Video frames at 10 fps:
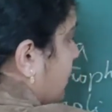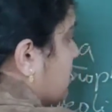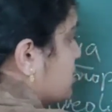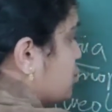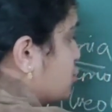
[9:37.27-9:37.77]
It
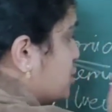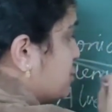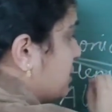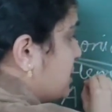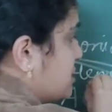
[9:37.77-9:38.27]
is
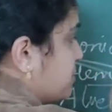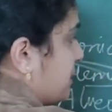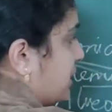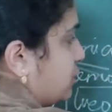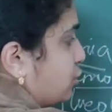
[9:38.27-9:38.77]
usually
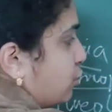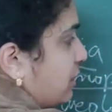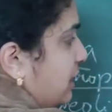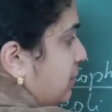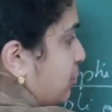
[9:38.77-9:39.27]
spread
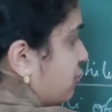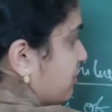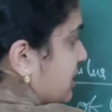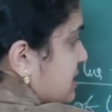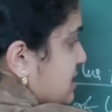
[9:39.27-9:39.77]
through
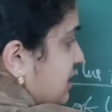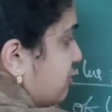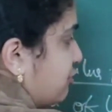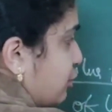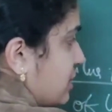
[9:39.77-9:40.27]
Haemophilus
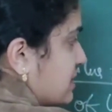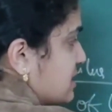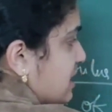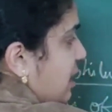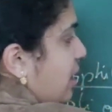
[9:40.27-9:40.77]

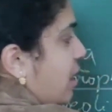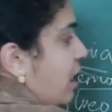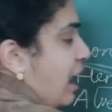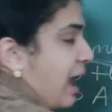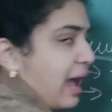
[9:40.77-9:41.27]
influenza
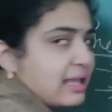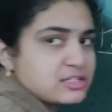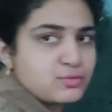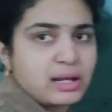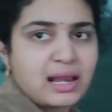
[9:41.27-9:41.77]

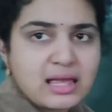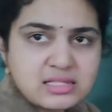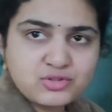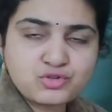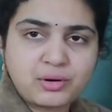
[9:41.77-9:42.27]
as well
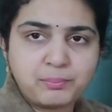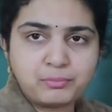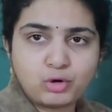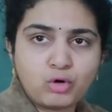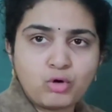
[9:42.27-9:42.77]
as
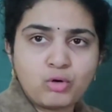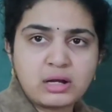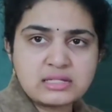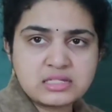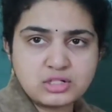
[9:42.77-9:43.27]

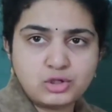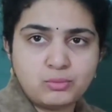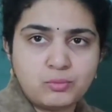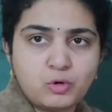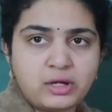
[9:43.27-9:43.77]
Streptococcus
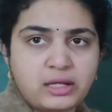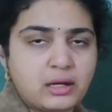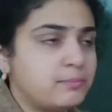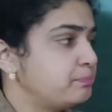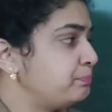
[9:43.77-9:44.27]

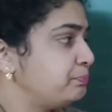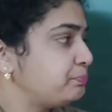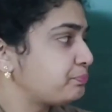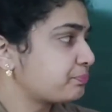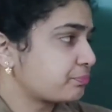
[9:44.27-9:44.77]
pneumonia.
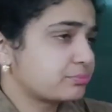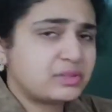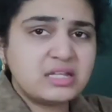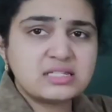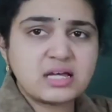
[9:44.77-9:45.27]

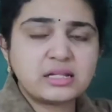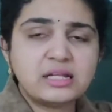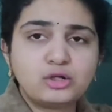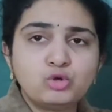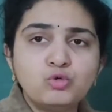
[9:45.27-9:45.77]
These are
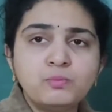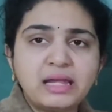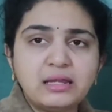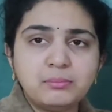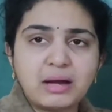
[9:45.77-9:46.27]
the two
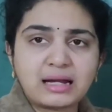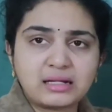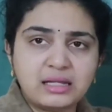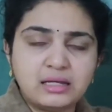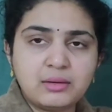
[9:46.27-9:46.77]
main
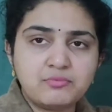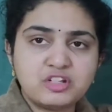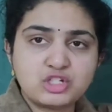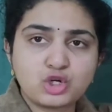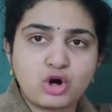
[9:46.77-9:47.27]

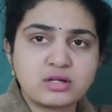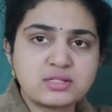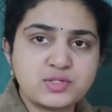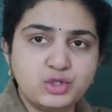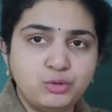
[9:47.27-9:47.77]
bacterium which
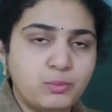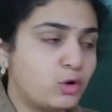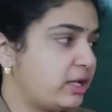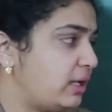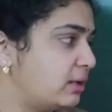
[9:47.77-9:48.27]
cause
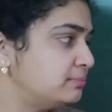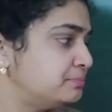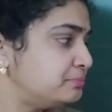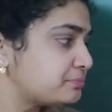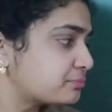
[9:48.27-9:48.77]
pneumonia,